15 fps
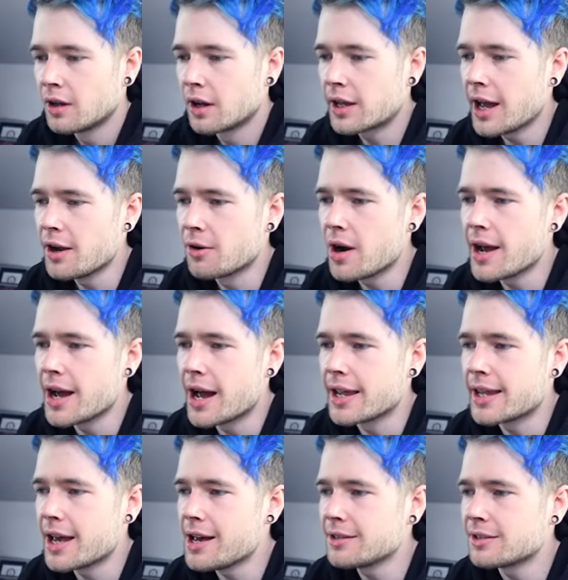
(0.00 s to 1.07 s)
Okay, right. I
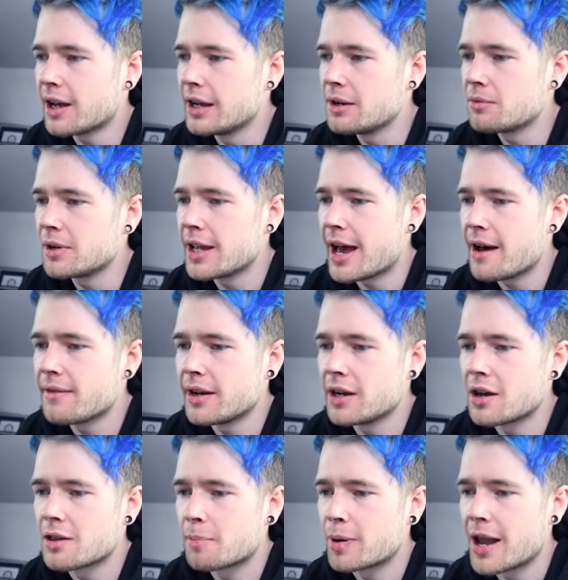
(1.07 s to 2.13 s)
guess I didn't really have
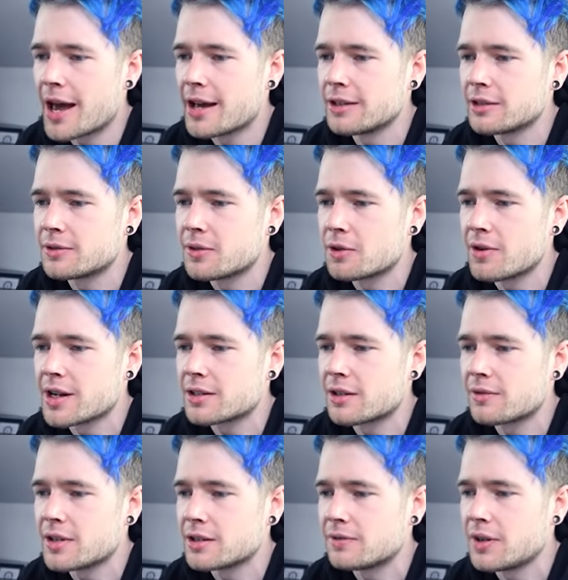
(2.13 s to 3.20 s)
any other plans for the rest
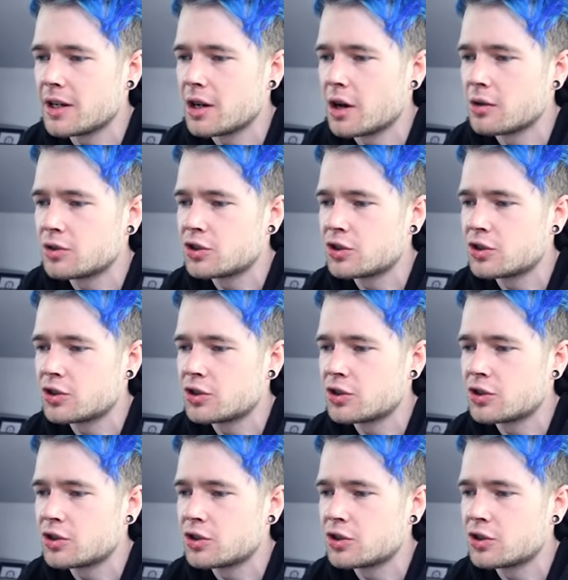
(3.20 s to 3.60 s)
of this video,